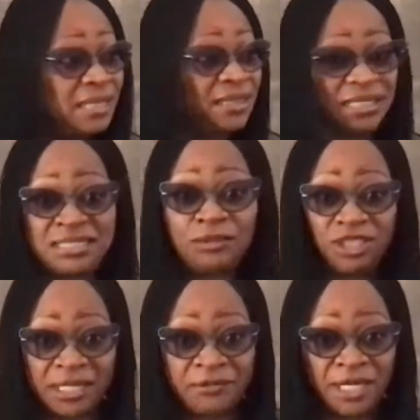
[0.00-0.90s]
This new
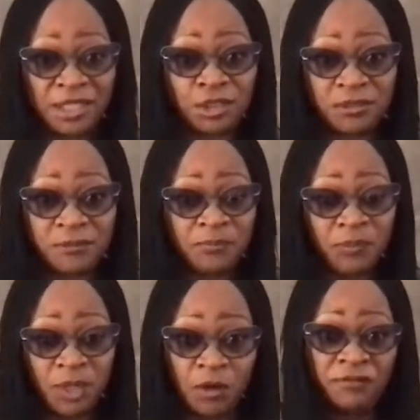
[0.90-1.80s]
generation
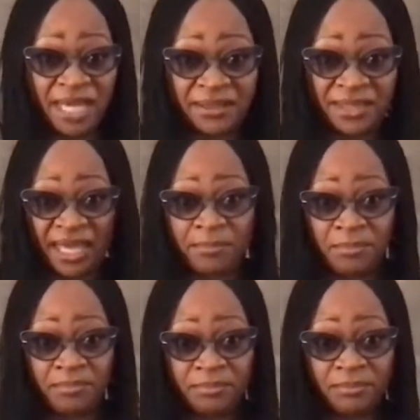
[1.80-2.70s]
of they, them,